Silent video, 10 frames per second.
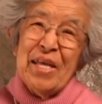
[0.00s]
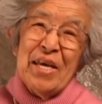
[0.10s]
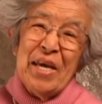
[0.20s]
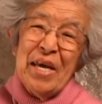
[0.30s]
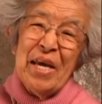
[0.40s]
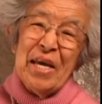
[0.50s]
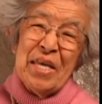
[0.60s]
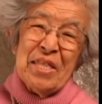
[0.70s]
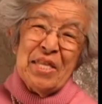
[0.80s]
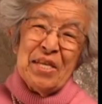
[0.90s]
in the
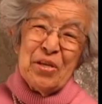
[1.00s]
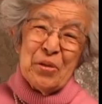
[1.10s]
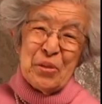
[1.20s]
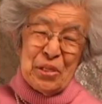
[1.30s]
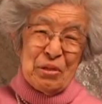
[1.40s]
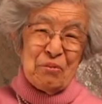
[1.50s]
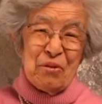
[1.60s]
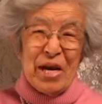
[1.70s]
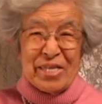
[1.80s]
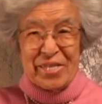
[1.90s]
nursing
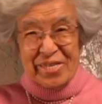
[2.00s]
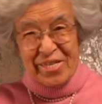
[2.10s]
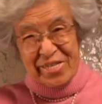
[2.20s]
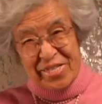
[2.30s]
residence.